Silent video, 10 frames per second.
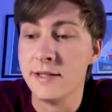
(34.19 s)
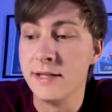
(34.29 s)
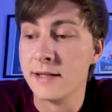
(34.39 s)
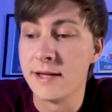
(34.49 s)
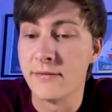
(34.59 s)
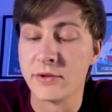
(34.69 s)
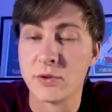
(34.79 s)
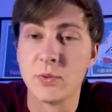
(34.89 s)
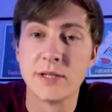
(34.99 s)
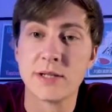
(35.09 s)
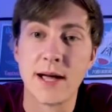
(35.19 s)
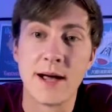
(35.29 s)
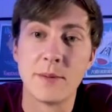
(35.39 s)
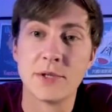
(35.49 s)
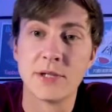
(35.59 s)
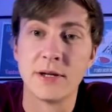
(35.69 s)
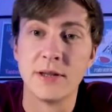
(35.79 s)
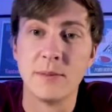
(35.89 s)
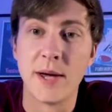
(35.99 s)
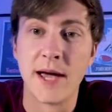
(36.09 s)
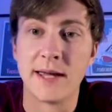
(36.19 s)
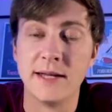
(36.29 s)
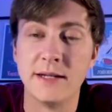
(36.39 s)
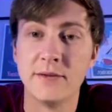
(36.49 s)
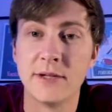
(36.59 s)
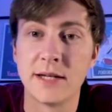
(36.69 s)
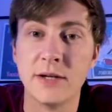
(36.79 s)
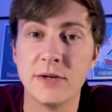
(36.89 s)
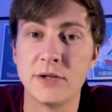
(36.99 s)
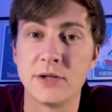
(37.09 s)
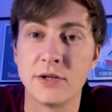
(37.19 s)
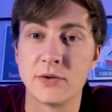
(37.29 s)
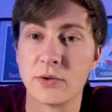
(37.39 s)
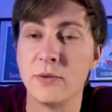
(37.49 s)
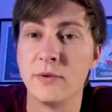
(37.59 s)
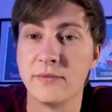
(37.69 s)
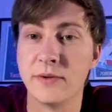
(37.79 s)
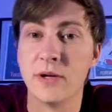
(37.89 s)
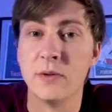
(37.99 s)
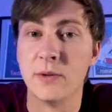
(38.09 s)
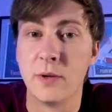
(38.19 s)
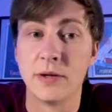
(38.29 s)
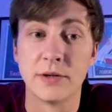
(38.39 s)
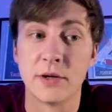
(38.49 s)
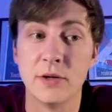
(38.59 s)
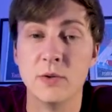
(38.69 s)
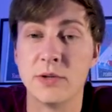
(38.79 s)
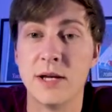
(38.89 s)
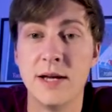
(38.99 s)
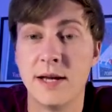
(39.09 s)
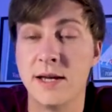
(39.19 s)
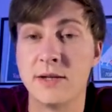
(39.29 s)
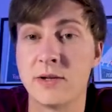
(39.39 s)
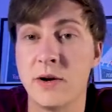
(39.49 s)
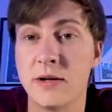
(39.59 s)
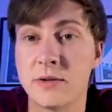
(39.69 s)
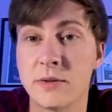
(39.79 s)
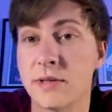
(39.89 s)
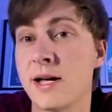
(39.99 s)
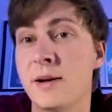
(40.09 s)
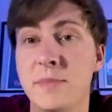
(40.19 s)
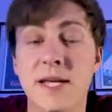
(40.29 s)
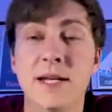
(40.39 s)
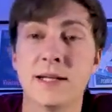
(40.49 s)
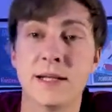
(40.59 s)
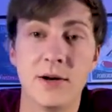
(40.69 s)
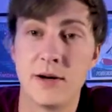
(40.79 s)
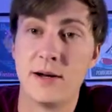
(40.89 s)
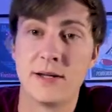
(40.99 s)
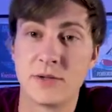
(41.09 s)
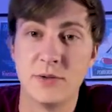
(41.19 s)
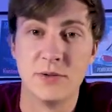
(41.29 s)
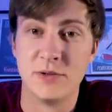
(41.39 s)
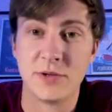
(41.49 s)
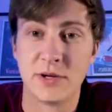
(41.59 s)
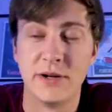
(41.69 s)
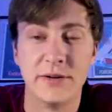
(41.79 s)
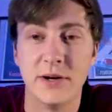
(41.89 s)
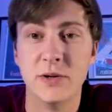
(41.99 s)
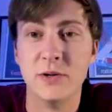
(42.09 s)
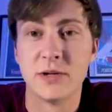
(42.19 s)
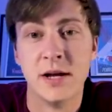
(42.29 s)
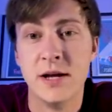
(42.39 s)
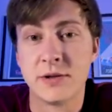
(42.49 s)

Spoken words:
It does have a twist option on the back end of it that you can control the flow while your hose is on, so it's not immediately on as soon as you turn on the hose.